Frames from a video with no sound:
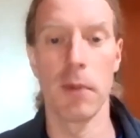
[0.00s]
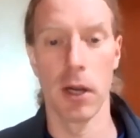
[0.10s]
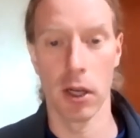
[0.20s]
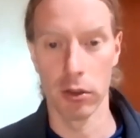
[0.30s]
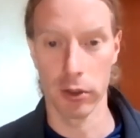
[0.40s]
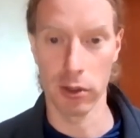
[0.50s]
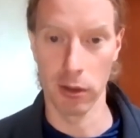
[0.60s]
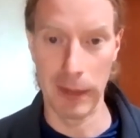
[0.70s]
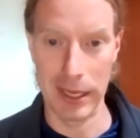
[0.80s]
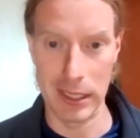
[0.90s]
but a
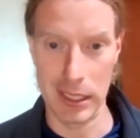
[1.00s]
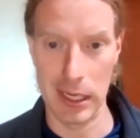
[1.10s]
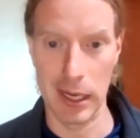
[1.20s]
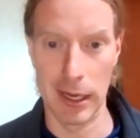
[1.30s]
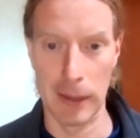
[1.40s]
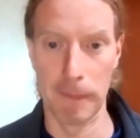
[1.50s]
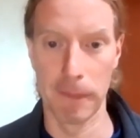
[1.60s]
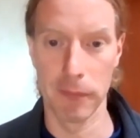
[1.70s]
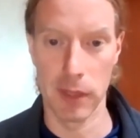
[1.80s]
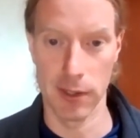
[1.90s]
cultural-based um,
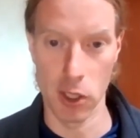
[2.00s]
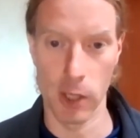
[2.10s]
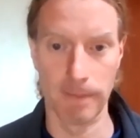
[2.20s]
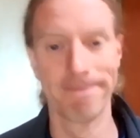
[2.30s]
decision.